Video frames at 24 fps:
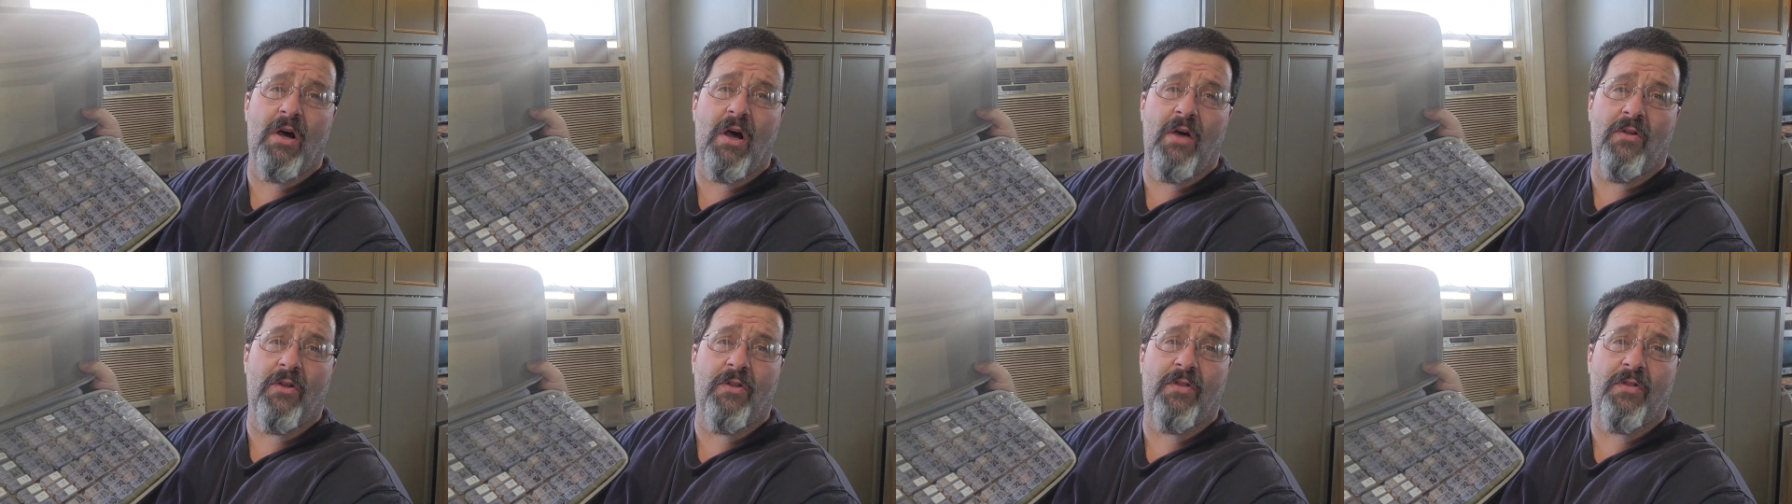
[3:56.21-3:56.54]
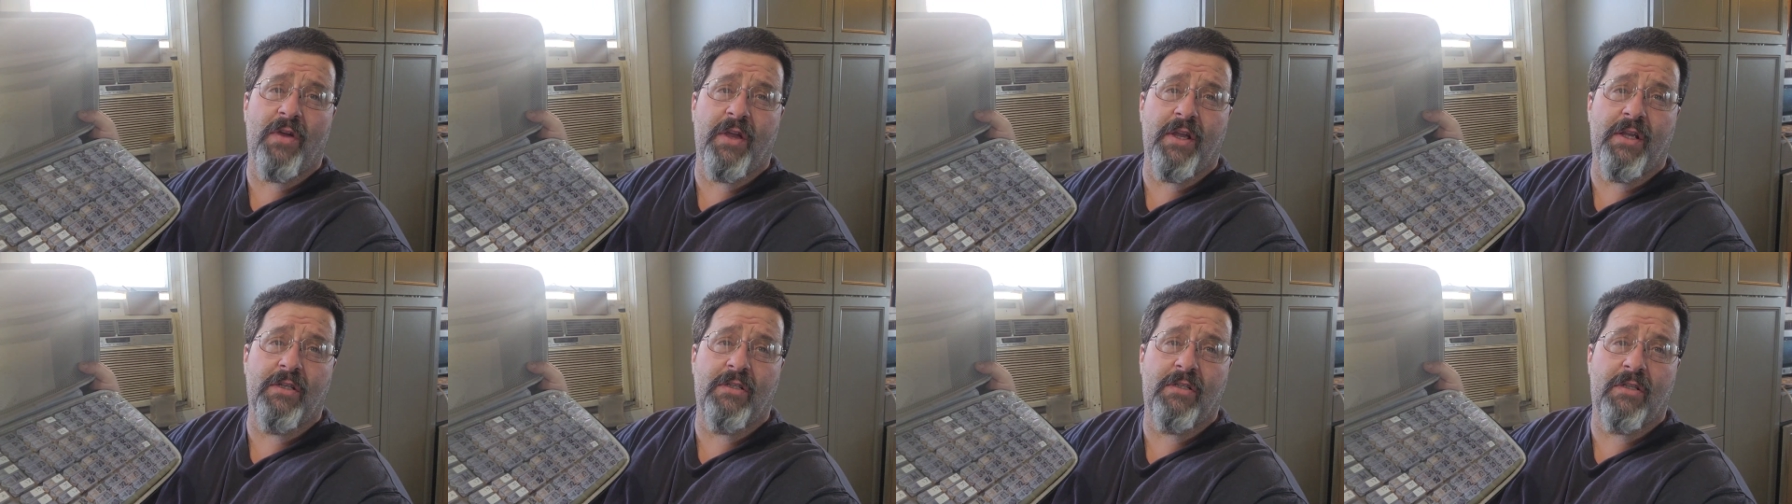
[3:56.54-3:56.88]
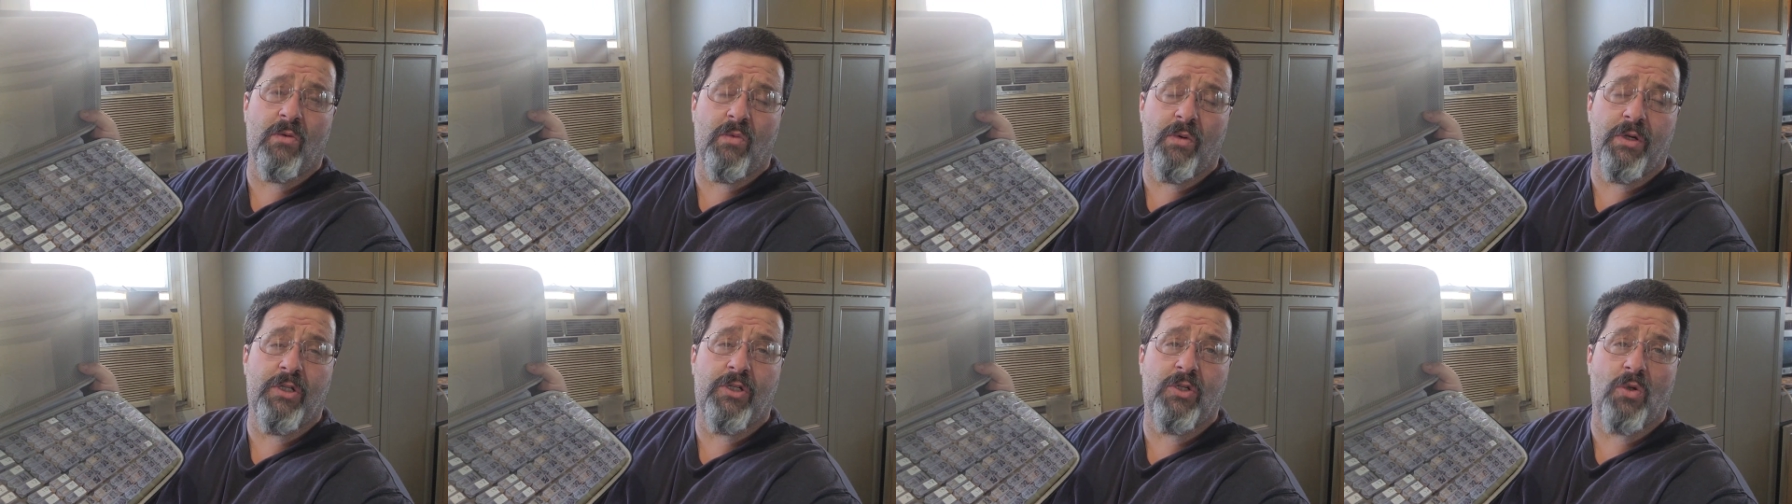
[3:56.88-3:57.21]
other things
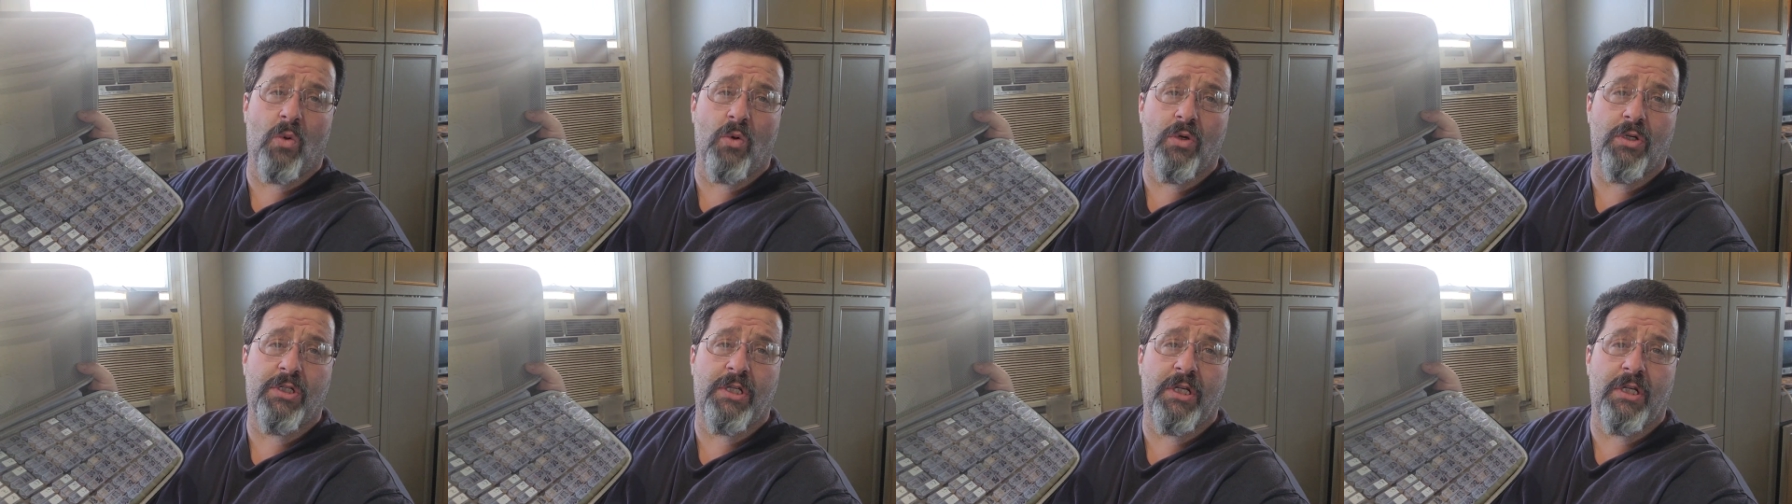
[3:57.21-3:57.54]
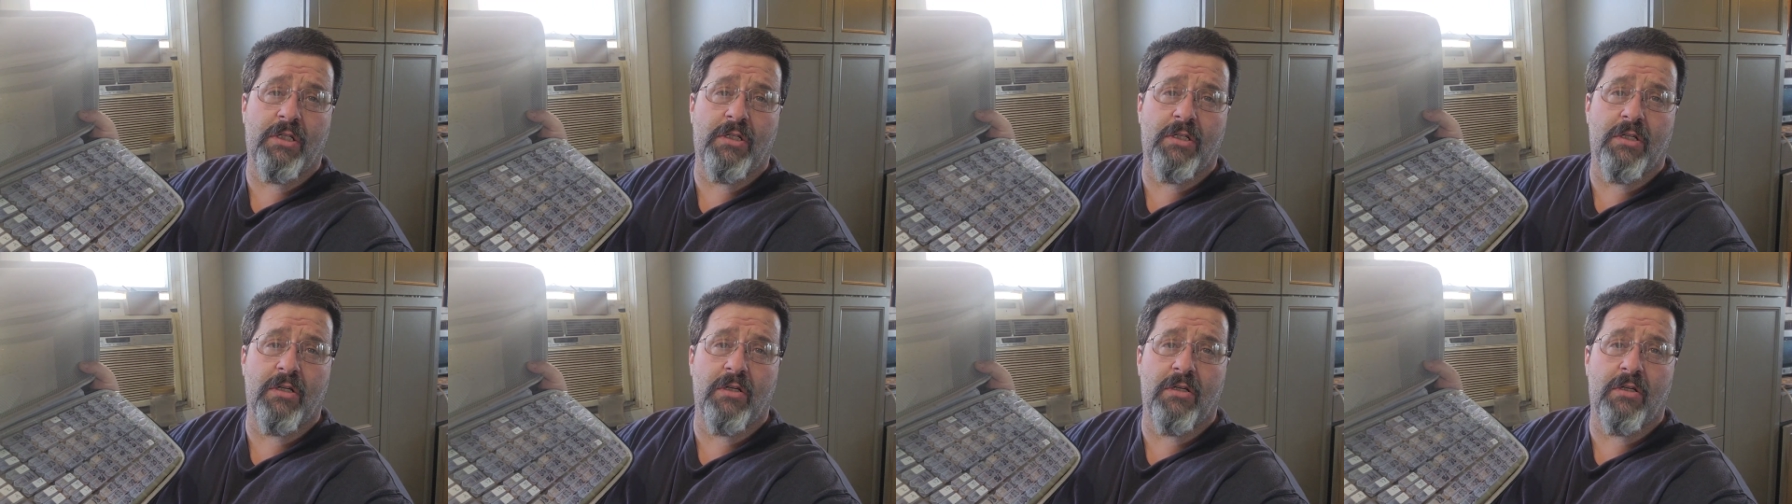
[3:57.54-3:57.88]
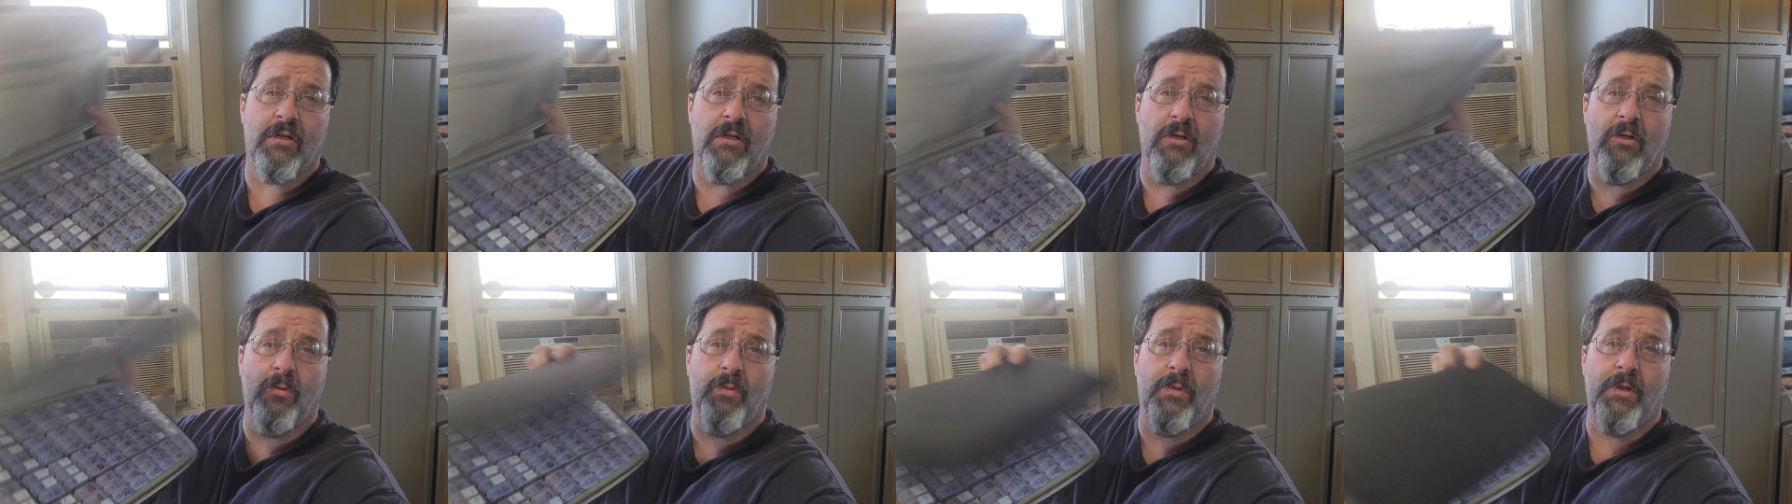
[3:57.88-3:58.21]
that we store seeds into,